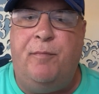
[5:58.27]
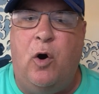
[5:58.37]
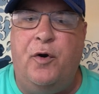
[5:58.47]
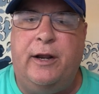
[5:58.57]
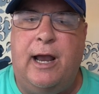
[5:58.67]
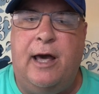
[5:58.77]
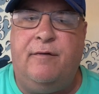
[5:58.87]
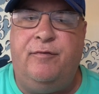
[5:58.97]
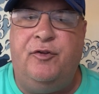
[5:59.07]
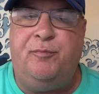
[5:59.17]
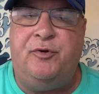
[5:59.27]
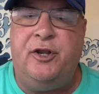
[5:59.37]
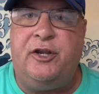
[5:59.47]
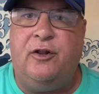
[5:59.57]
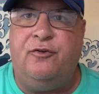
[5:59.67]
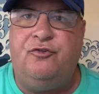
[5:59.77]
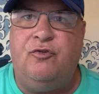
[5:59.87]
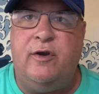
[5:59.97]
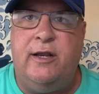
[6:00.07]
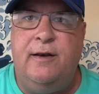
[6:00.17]
boating out of this particular
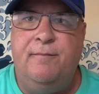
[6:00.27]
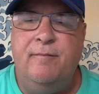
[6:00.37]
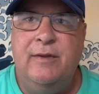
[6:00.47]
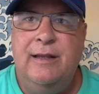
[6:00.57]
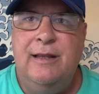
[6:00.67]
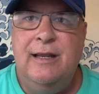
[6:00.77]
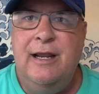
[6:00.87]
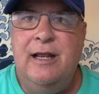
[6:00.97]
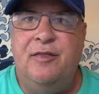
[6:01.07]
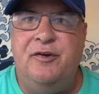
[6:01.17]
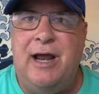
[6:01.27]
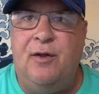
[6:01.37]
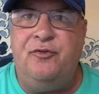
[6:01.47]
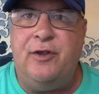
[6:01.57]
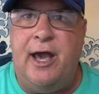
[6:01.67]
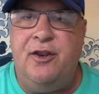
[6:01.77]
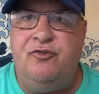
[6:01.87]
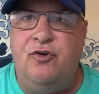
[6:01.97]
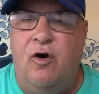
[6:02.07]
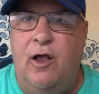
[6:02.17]
street. The downside
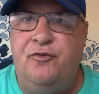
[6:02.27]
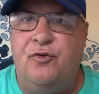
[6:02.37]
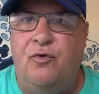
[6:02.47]
is you're also